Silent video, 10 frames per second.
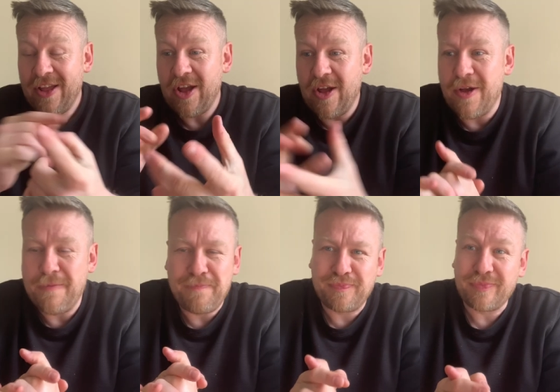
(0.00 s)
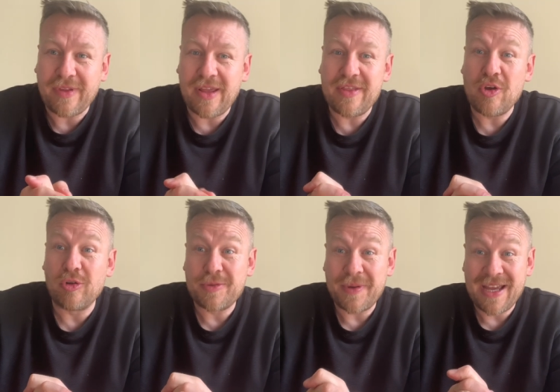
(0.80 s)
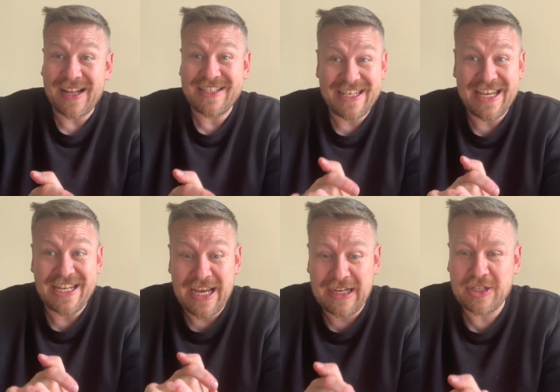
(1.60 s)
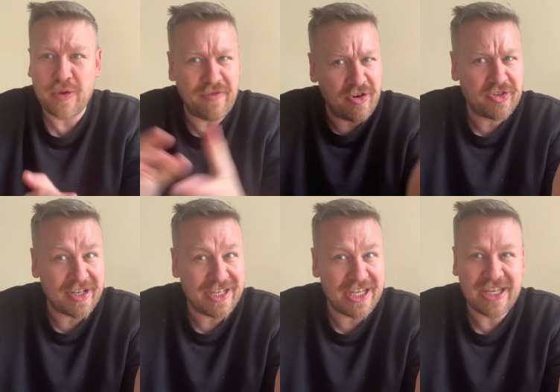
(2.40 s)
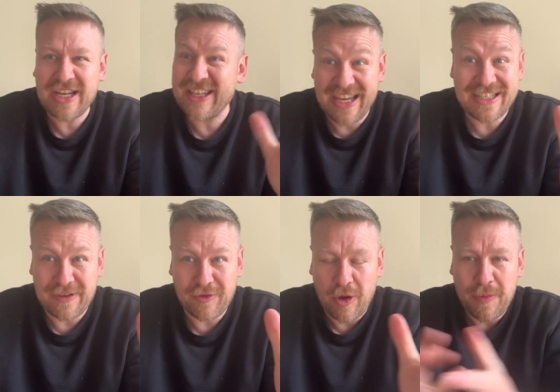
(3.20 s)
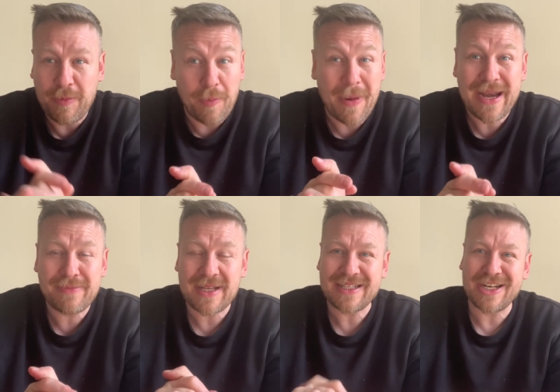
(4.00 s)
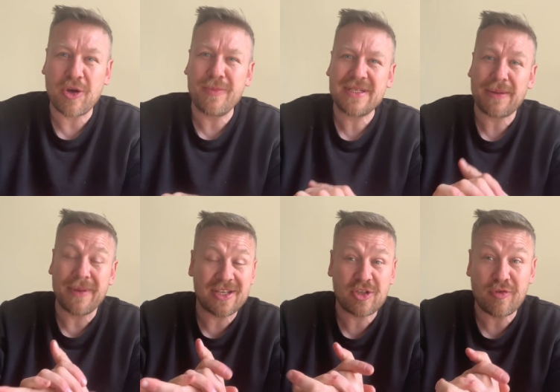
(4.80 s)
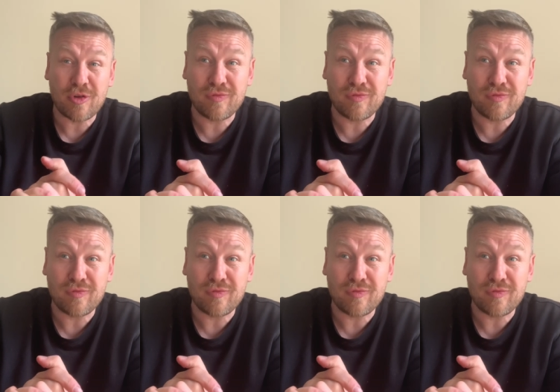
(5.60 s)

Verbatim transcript: The Ultimate Guide to Yin Yang, so if you're interested in Yin Yang, get yourself a copy. But my name's Anthony Cummings, I'm a historical